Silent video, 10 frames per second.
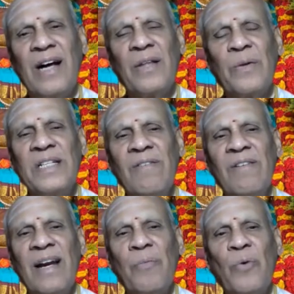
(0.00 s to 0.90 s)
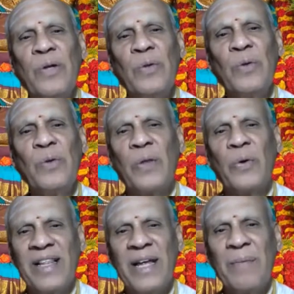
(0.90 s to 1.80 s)
Otherwise, he will end up going through
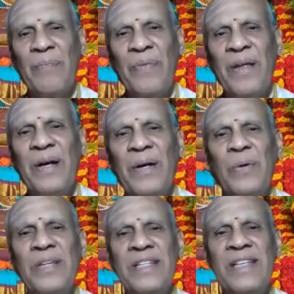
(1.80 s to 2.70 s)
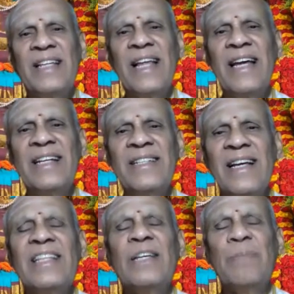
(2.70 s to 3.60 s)
Adogati. To this end, there
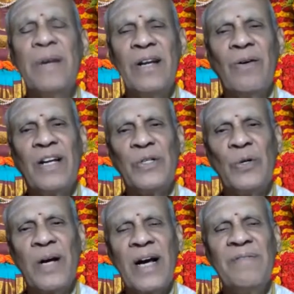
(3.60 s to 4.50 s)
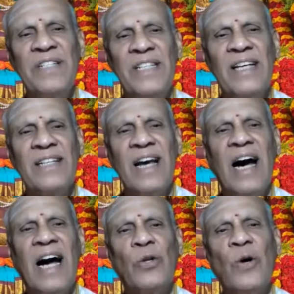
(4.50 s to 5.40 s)
is this particular shloka which says
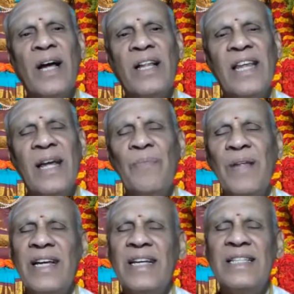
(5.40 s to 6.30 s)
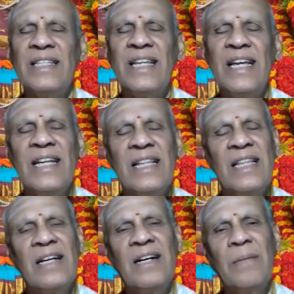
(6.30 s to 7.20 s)
Adogati is the
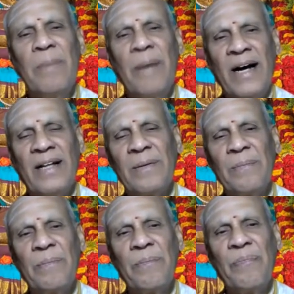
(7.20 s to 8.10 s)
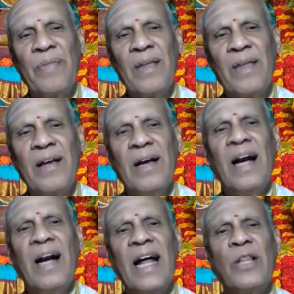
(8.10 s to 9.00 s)
third path.
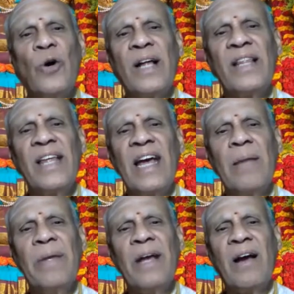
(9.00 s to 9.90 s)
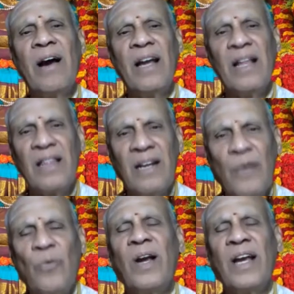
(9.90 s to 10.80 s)
And Adogati can be called the
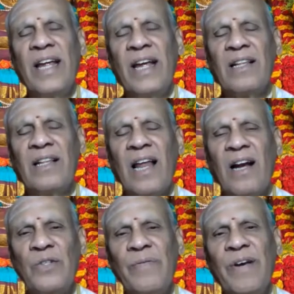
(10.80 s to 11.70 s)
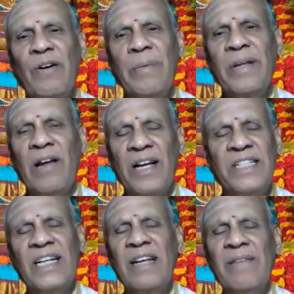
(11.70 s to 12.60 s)
third only. There also we have to be
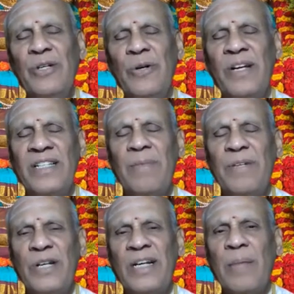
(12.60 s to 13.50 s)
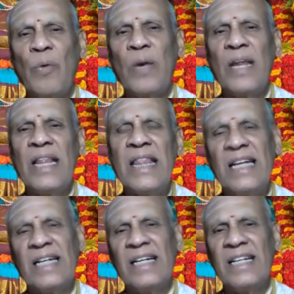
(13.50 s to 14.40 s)
logically, we should establish it can be only
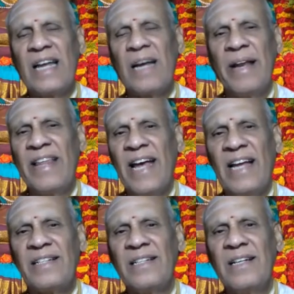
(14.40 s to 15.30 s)
third. It cannot be anything else.